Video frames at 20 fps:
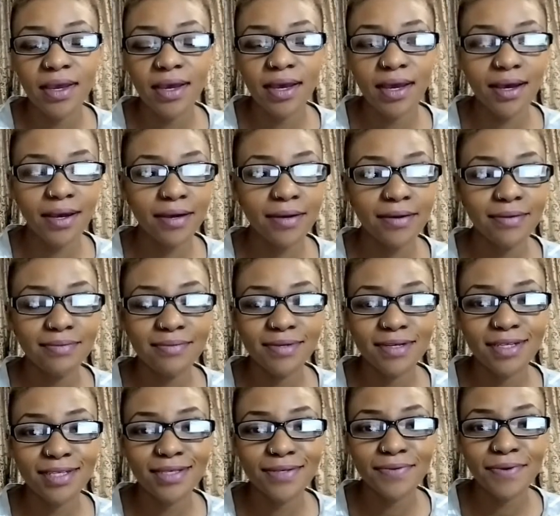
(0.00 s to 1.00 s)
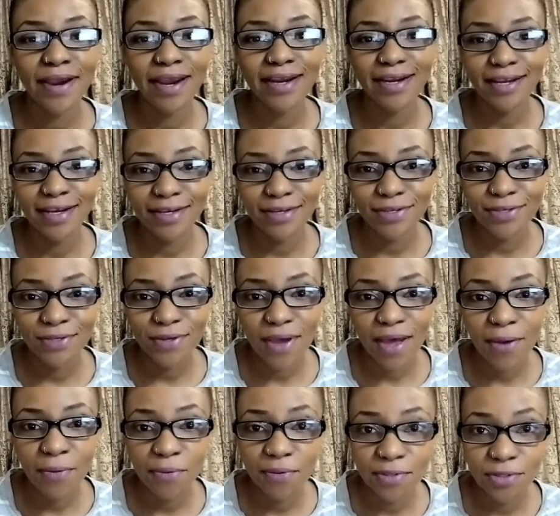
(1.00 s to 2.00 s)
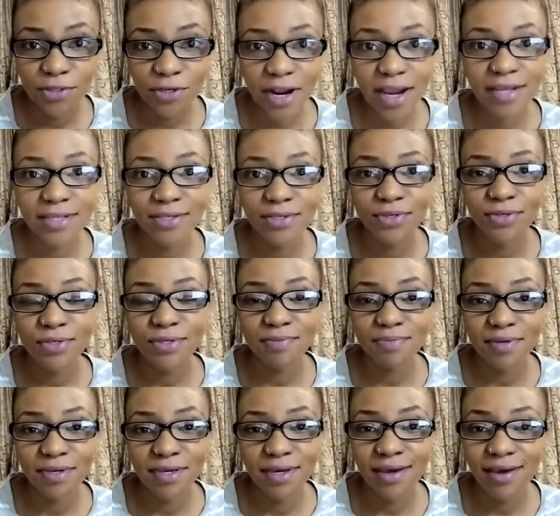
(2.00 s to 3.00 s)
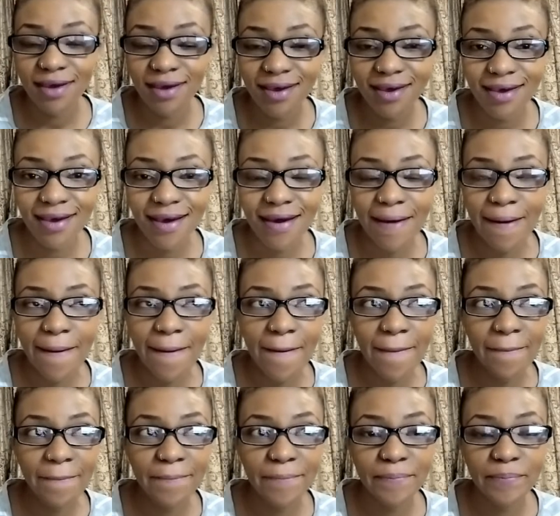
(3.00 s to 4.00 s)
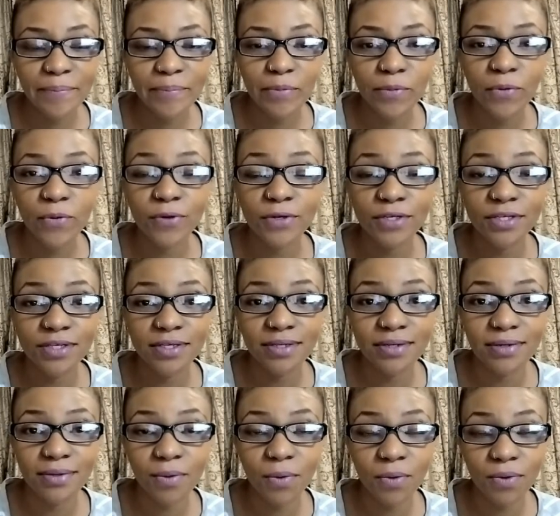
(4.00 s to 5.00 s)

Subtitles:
It's raining, so I will try to speak audibly.